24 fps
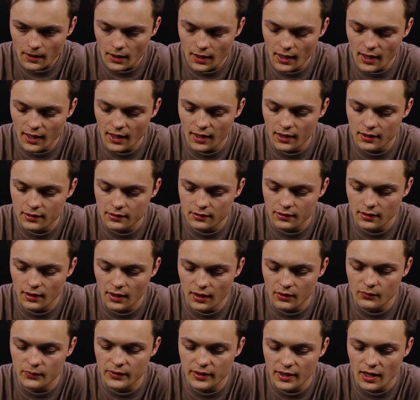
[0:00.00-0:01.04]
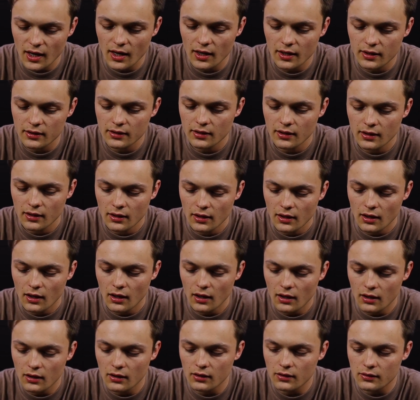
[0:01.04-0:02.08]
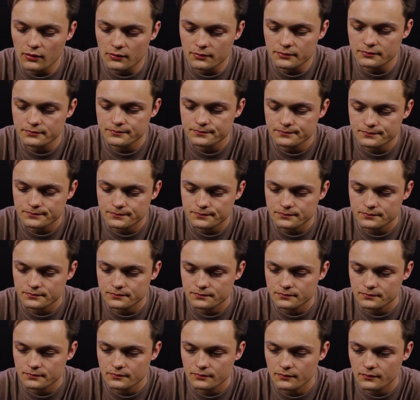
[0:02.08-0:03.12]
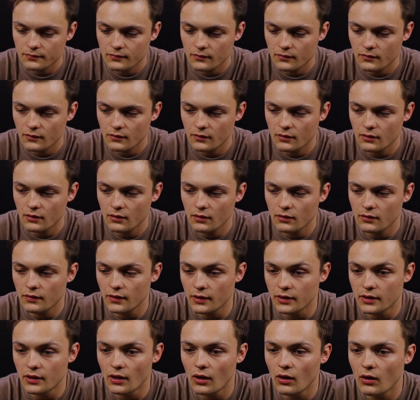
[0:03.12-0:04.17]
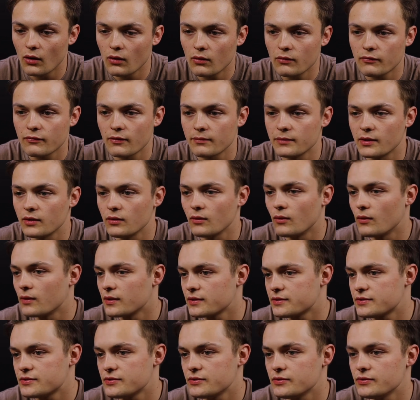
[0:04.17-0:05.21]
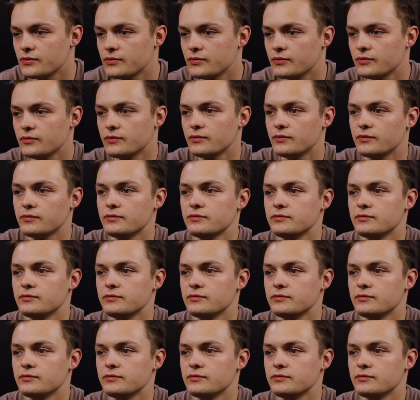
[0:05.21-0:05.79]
and we got the go from the Lord to